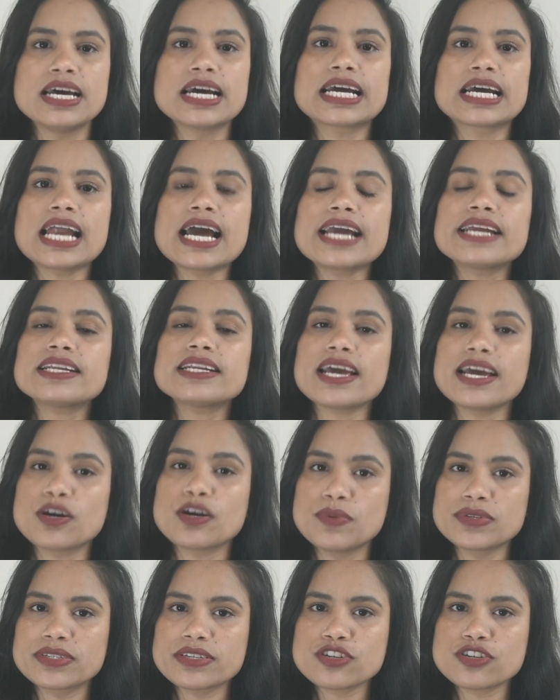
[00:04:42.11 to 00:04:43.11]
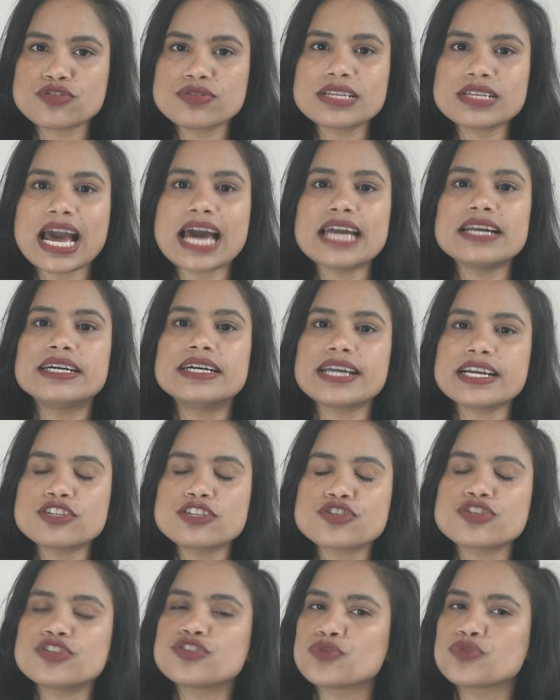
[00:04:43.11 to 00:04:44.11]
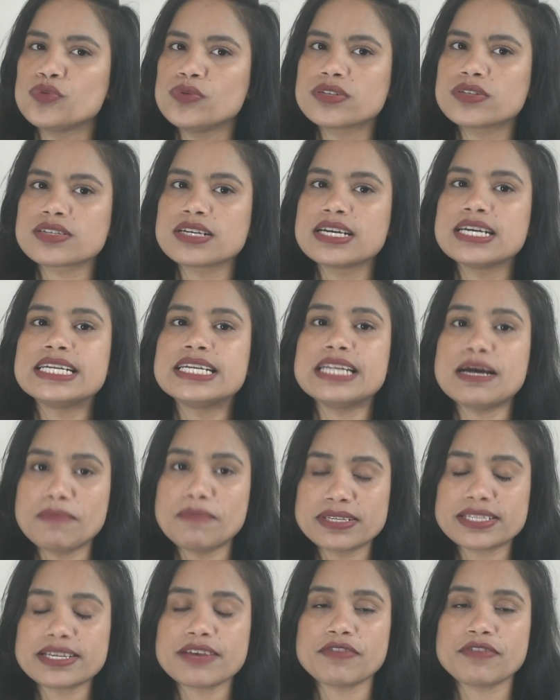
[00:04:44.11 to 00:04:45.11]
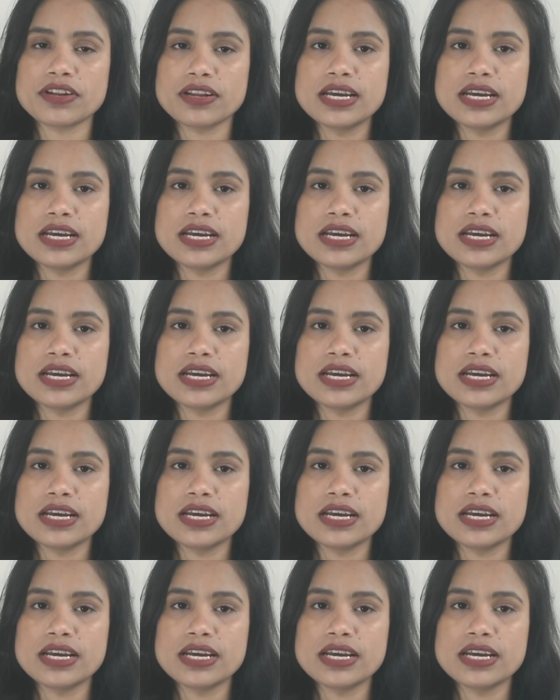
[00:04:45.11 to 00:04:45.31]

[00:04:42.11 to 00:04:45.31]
Client acquisition and retention tools, number 7.